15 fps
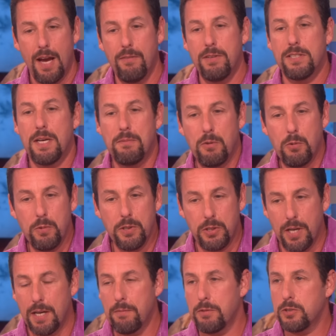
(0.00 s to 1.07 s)
every time we're with
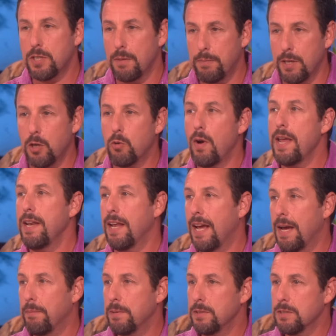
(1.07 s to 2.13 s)
Jennifer, something great
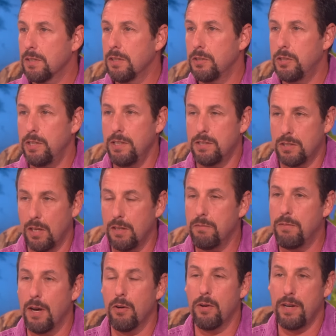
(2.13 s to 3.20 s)
happens because she's
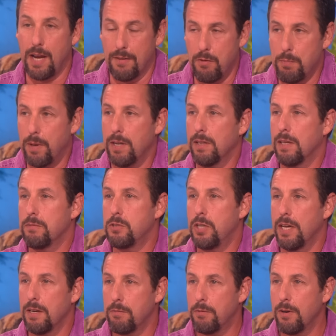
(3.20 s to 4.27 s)
everybody loves
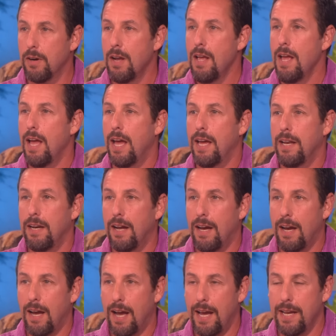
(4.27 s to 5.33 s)
Jennifer and
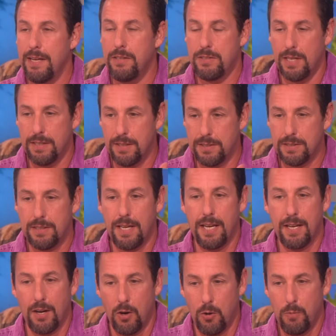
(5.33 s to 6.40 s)
I tend to stay
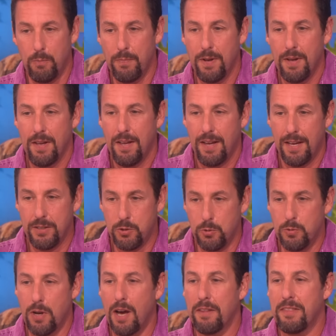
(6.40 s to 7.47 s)
at home and do
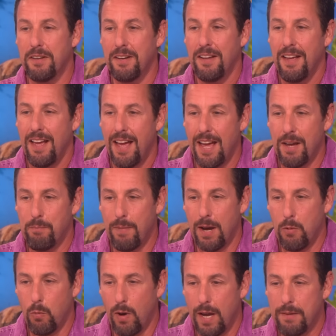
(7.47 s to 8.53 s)
nothing and my
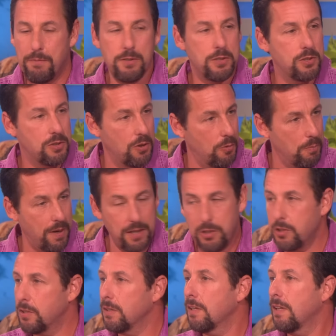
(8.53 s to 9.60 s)
wife is so
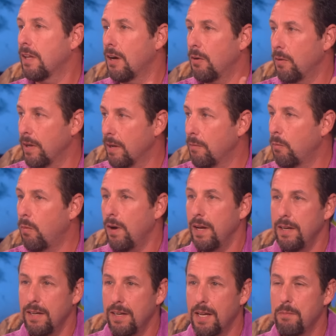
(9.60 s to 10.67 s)
much going, why
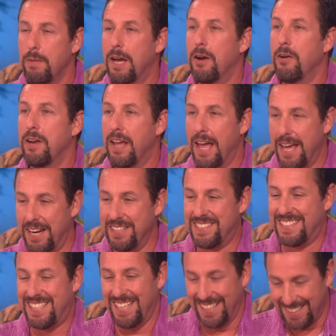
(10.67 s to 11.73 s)
didn't I marry
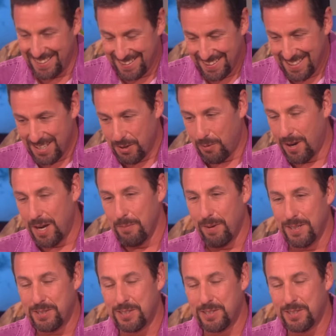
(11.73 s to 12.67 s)
Aniston? Why am I